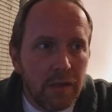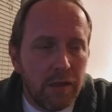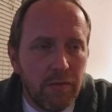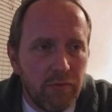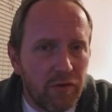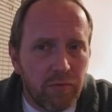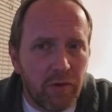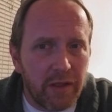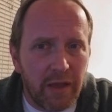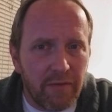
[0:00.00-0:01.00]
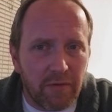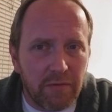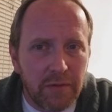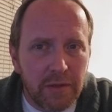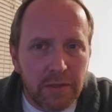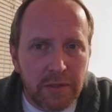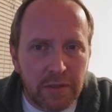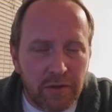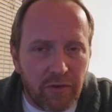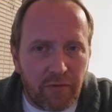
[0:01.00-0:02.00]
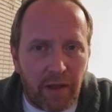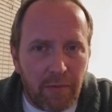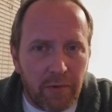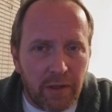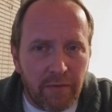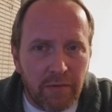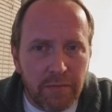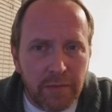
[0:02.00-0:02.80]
know, just whatever, Strat, whatever.